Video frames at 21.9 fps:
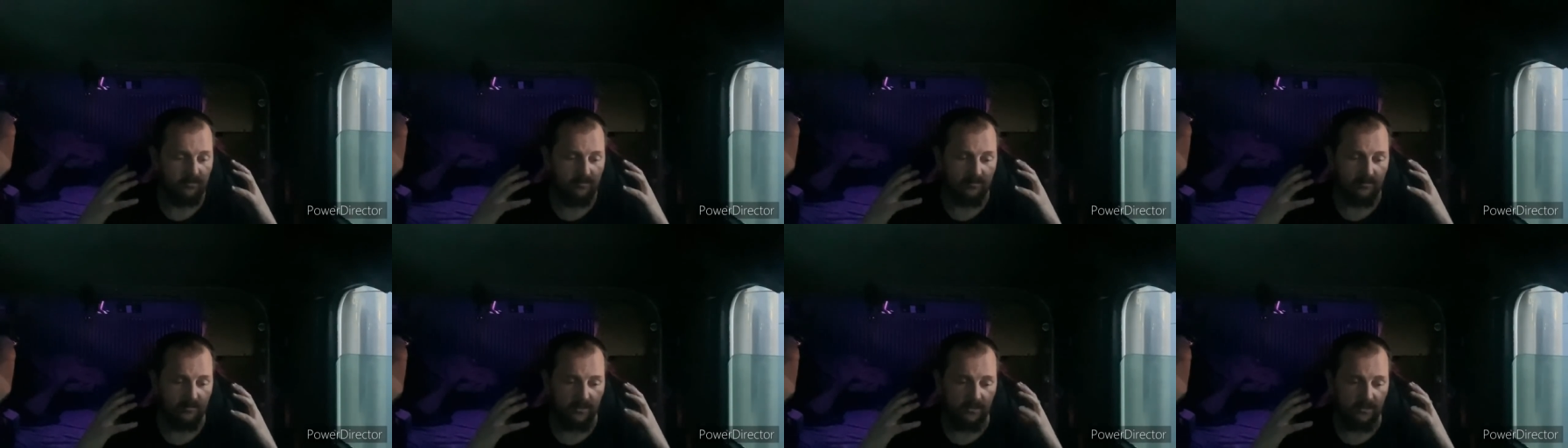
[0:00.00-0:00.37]

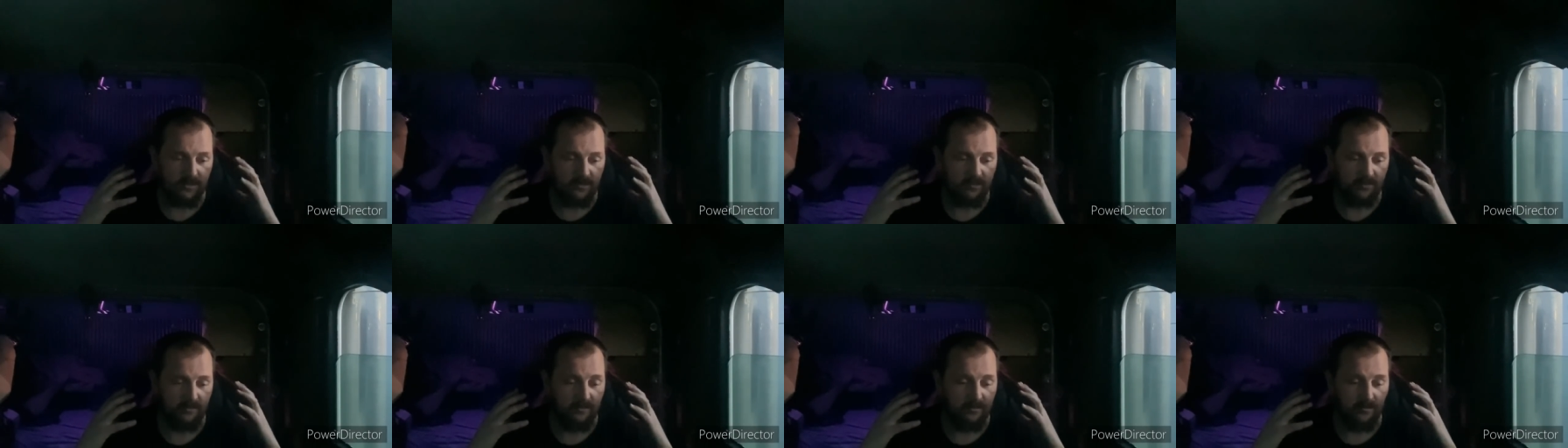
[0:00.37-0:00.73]
The
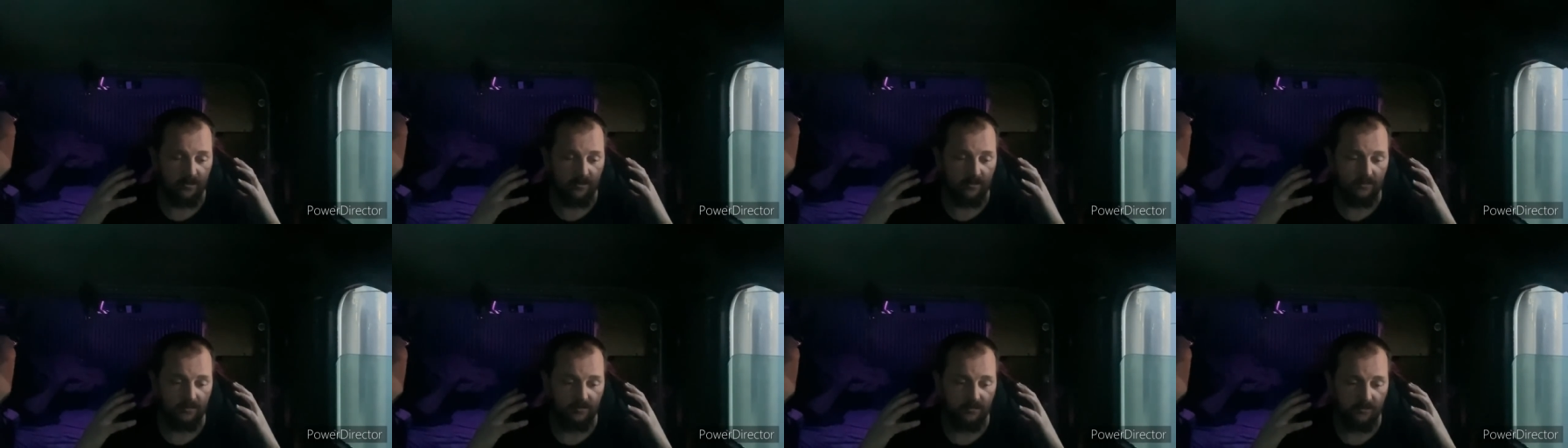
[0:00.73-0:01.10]

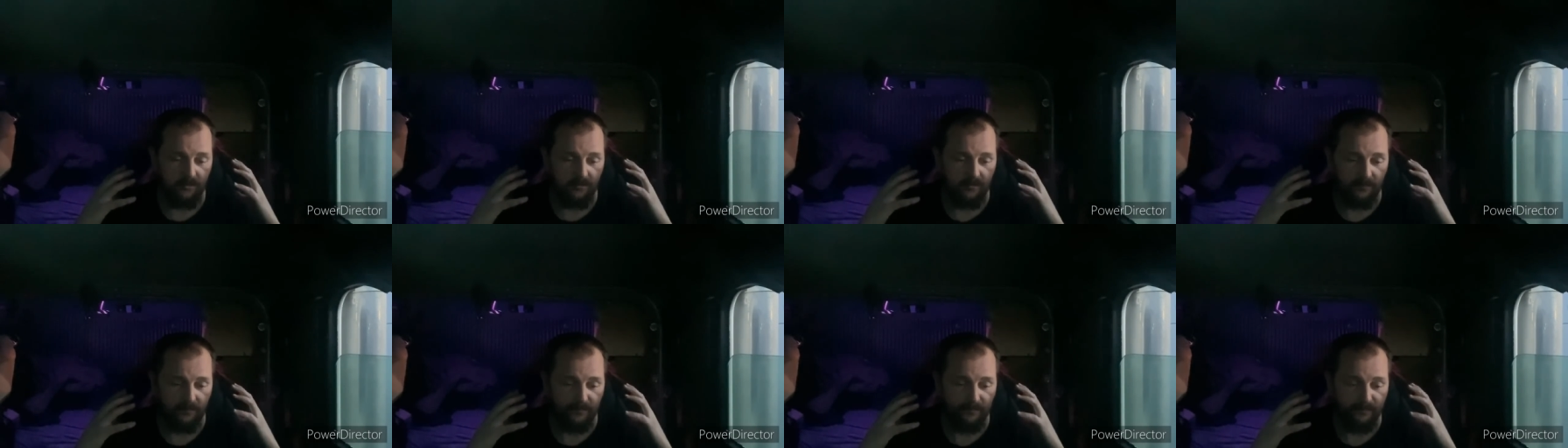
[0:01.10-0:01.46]

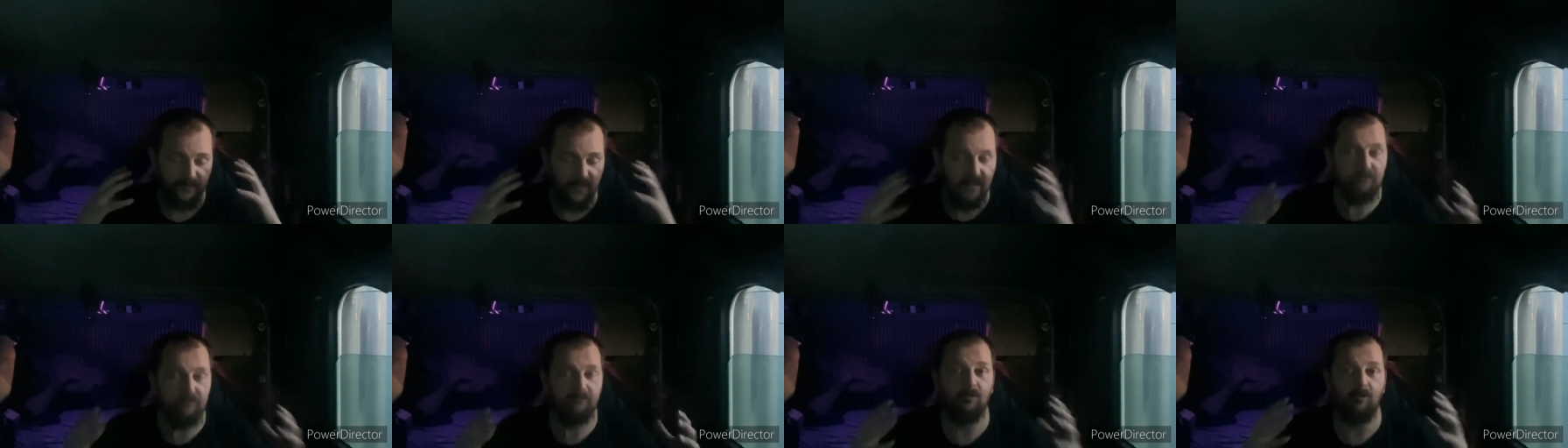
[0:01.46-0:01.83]

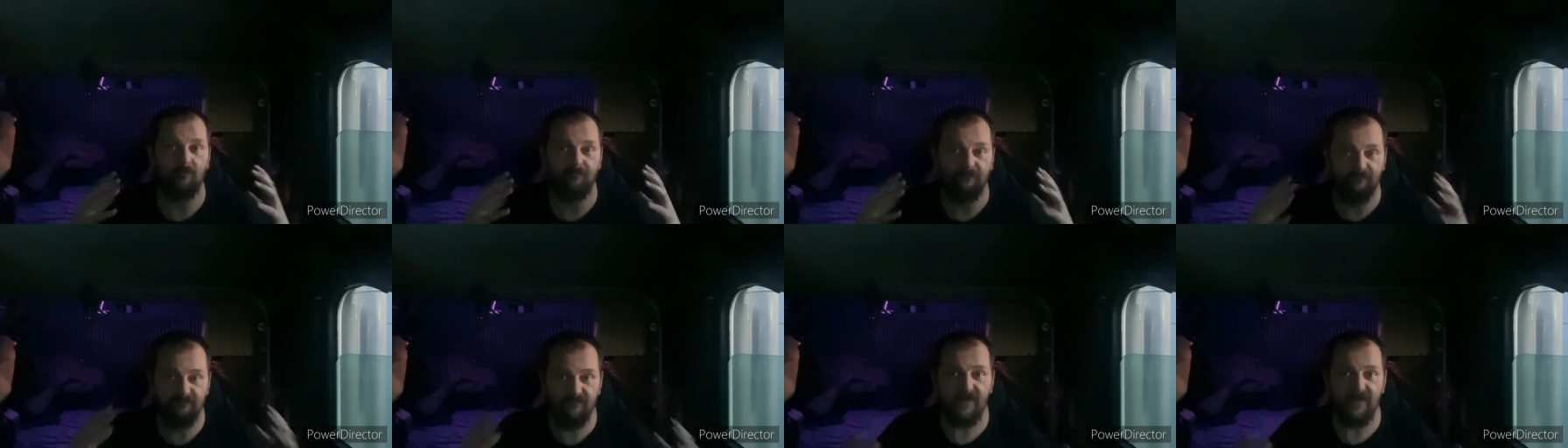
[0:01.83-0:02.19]
people
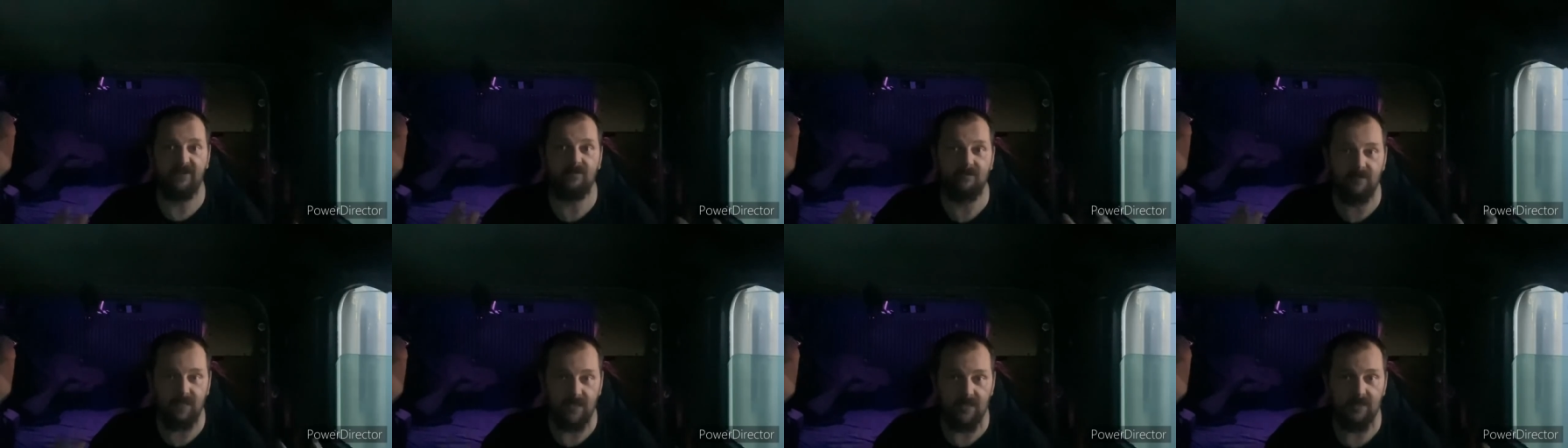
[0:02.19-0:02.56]
fail
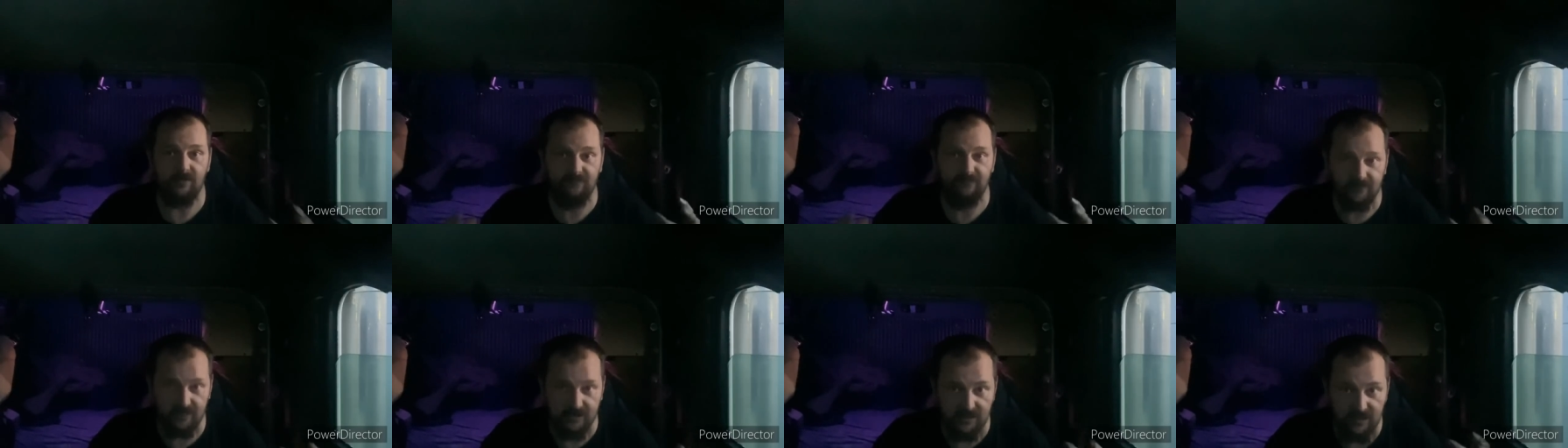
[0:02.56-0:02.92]

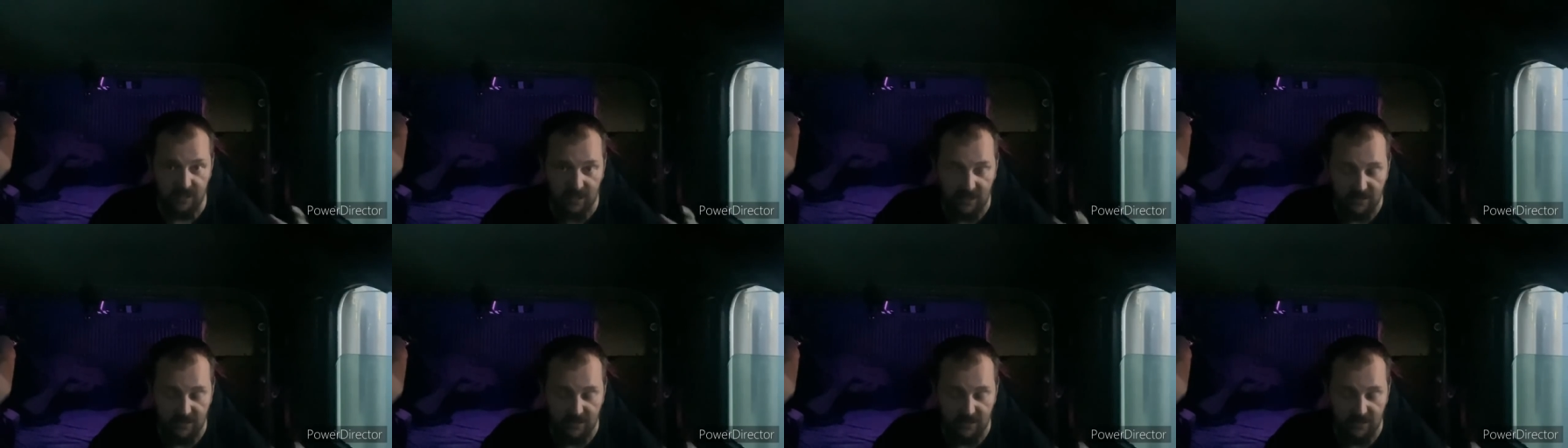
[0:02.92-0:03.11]
every day.